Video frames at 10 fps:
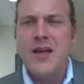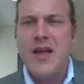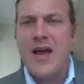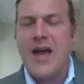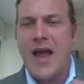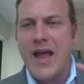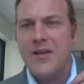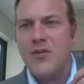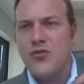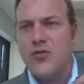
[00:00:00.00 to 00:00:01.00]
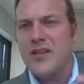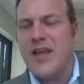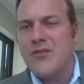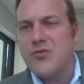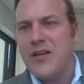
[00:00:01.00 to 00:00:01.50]
and during
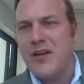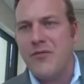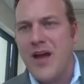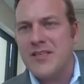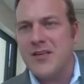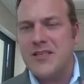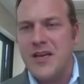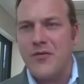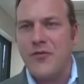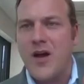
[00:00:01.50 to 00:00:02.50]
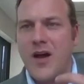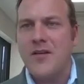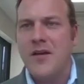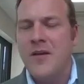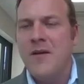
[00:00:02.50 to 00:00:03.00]
that drilling phase identified